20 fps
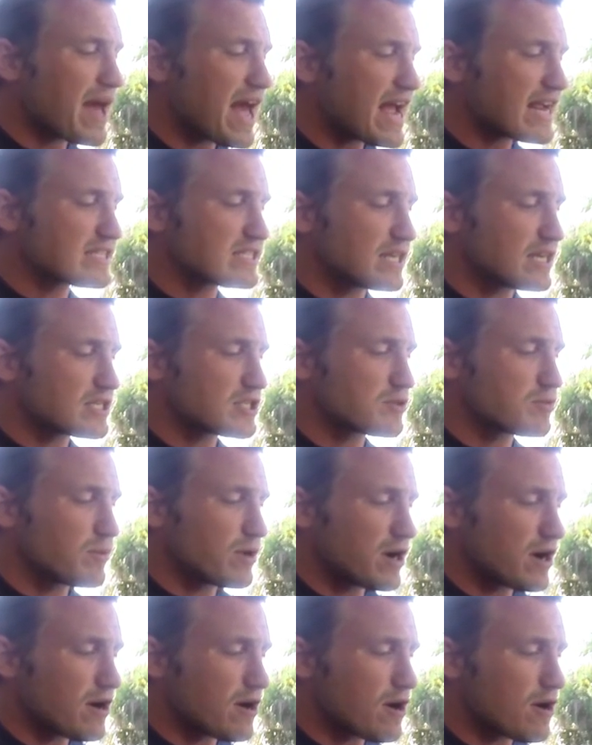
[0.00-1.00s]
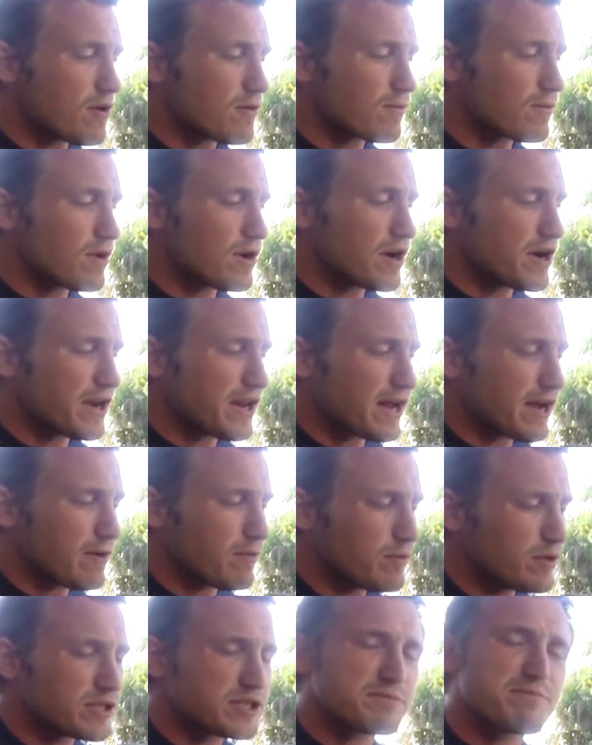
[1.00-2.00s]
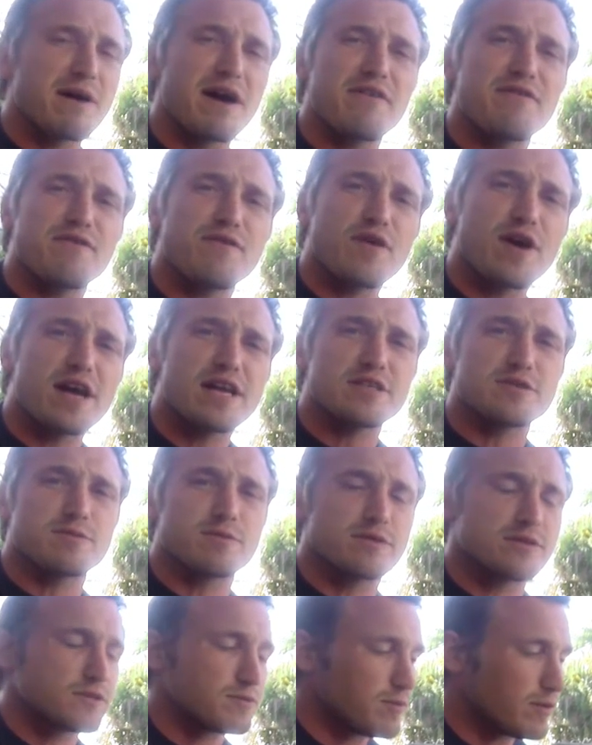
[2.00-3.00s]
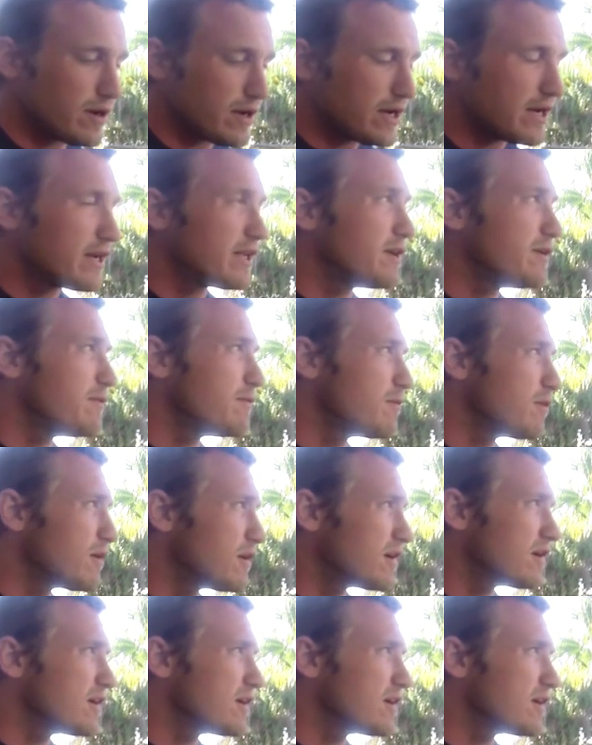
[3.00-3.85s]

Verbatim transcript: bags, I swear I'll run. I wish my friends were 21.